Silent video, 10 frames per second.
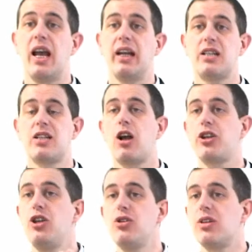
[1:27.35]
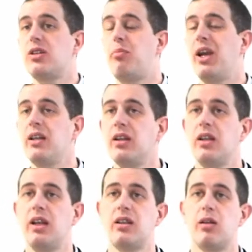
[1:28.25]
and it's not
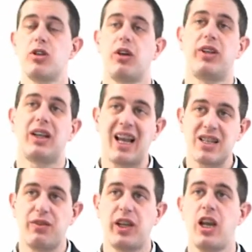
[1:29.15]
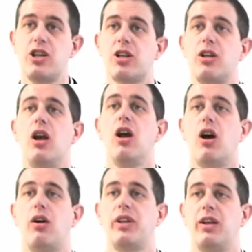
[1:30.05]
user-dependent in terms of the classification
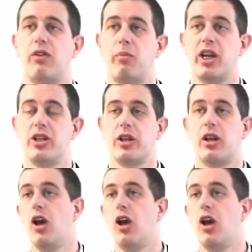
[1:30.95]
of the information.